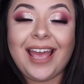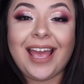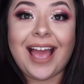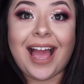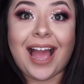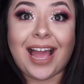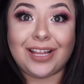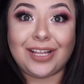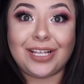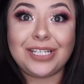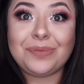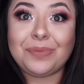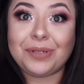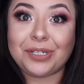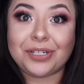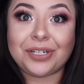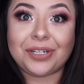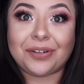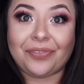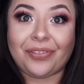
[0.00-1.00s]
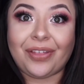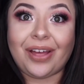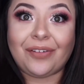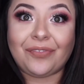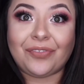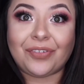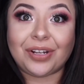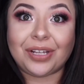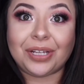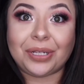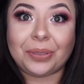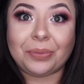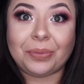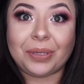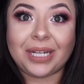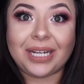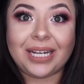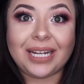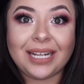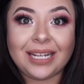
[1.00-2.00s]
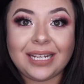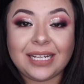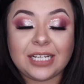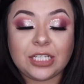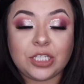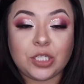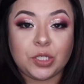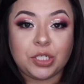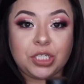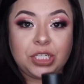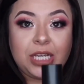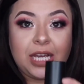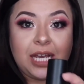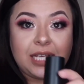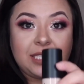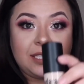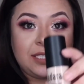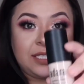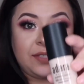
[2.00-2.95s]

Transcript: I lost my train of thought for a little bit. So she has these